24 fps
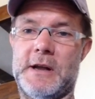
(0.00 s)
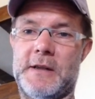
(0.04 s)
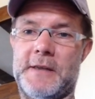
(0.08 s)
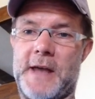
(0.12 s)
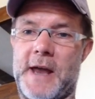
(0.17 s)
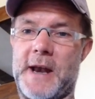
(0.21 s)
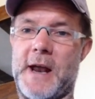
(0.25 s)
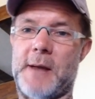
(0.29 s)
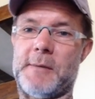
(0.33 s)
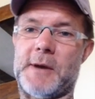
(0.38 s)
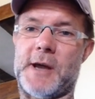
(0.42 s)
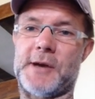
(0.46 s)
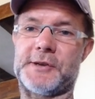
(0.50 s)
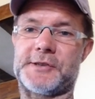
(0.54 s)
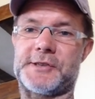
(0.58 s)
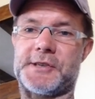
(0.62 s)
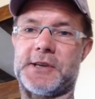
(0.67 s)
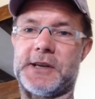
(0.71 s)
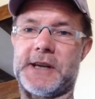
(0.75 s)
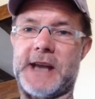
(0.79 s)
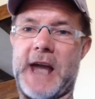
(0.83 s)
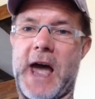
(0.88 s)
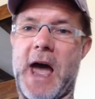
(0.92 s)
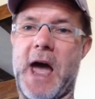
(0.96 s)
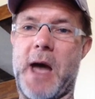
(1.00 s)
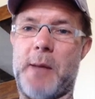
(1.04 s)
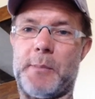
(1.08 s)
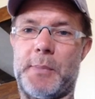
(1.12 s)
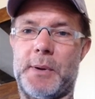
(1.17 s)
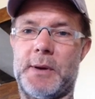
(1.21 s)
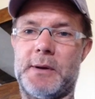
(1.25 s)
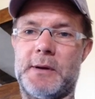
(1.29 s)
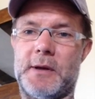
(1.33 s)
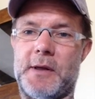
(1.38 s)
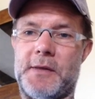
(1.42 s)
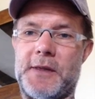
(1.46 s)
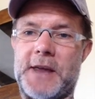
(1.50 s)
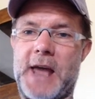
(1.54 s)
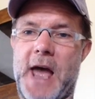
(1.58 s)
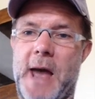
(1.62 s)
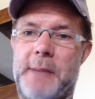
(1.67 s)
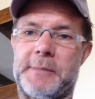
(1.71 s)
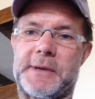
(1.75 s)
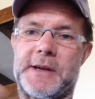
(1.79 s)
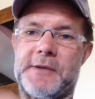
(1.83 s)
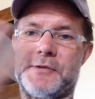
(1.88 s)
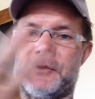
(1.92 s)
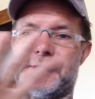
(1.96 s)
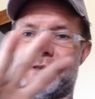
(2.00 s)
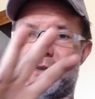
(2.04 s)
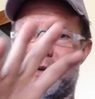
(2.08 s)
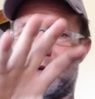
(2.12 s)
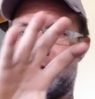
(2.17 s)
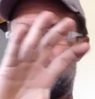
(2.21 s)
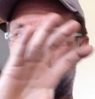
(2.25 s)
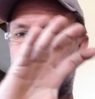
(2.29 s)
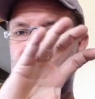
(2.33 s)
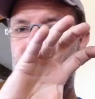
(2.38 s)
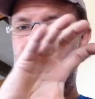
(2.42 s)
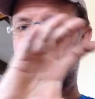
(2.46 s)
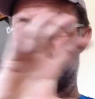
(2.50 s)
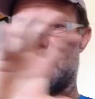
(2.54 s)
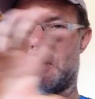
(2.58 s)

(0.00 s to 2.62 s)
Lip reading: That uploads to the app, and the app gives you